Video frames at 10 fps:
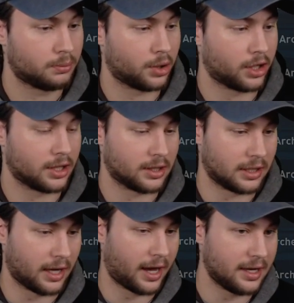But
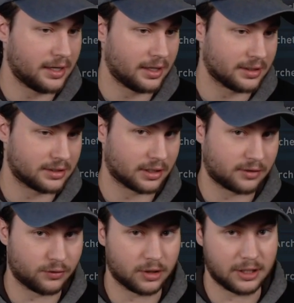the height is
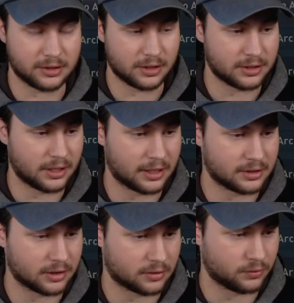6 foot. He's listed at
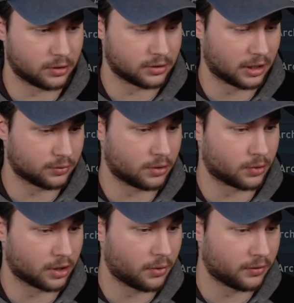6 foot, so that's what
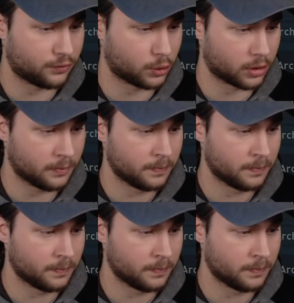we're going for.